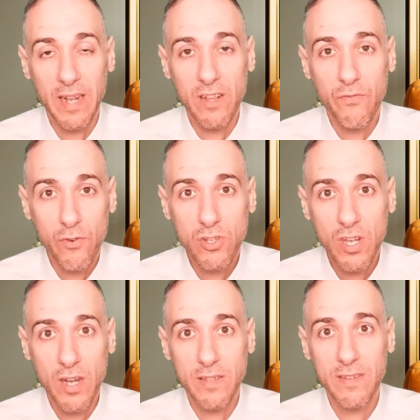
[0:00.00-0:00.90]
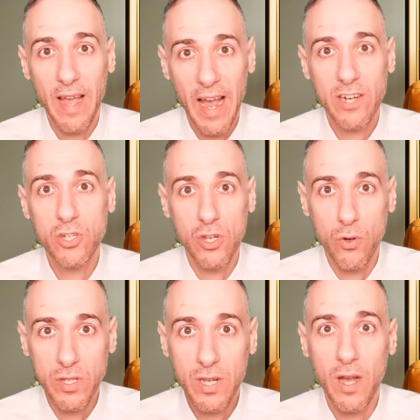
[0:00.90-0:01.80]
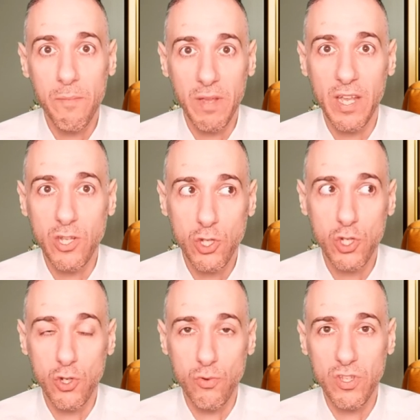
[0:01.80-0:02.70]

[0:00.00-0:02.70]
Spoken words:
that the first cut's actually going to come in June.